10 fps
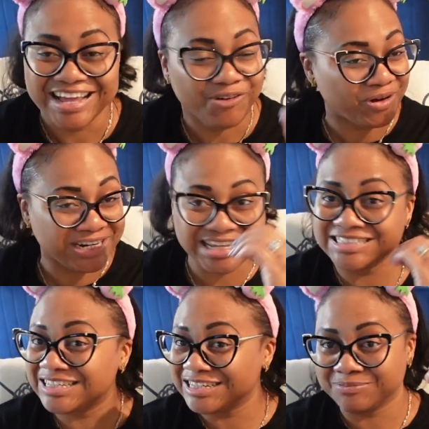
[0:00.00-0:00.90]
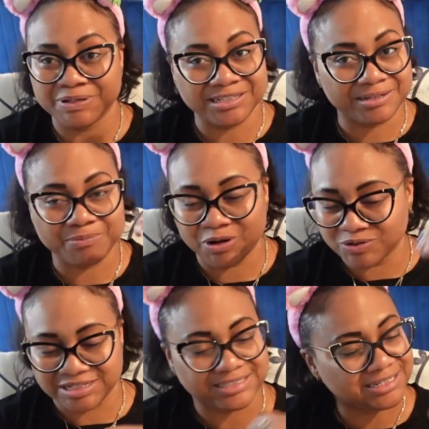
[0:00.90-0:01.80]
When he's in his building
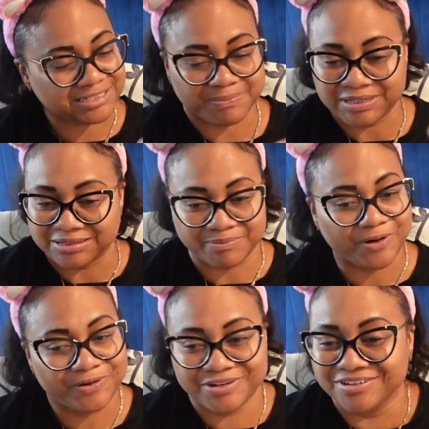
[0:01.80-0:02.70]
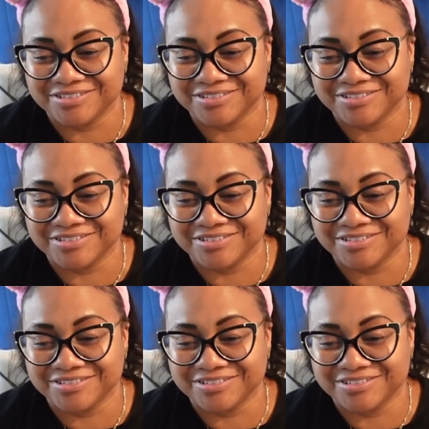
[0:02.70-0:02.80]
mode, he's in his building mode.